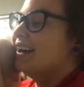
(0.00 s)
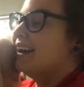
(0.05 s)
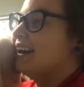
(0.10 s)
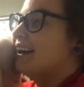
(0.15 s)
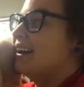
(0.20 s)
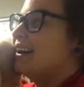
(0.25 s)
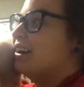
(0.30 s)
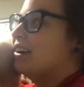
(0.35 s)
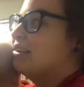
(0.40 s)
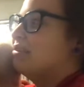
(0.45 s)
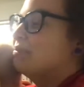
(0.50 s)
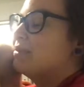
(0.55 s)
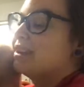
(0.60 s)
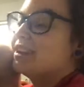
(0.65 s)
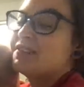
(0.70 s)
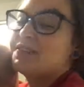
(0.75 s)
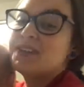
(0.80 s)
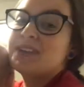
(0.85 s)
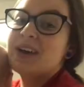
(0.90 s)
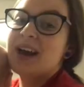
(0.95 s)
Um, but
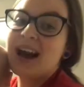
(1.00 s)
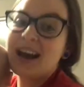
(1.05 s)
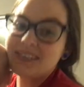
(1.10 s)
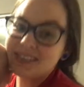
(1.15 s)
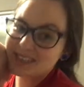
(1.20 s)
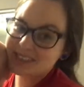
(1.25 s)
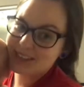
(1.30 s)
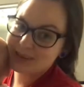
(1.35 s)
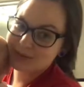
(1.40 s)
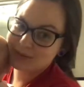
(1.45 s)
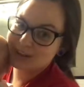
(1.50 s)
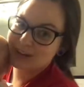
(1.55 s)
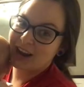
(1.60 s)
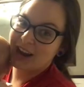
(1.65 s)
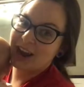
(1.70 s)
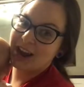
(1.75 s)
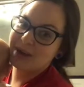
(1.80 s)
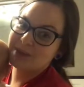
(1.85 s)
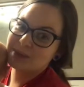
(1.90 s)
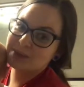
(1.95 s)
if you haven't
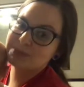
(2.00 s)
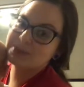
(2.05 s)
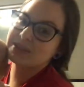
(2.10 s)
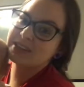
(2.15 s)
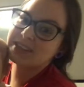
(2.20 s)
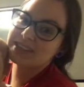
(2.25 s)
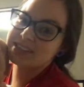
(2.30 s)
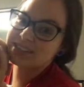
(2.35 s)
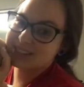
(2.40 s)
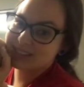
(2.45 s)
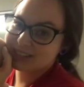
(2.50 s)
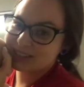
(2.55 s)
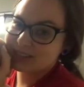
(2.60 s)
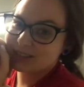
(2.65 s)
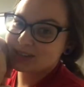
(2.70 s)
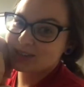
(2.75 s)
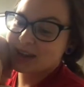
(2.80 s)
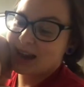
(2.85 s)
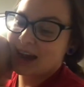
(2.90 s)
subscribed, please do.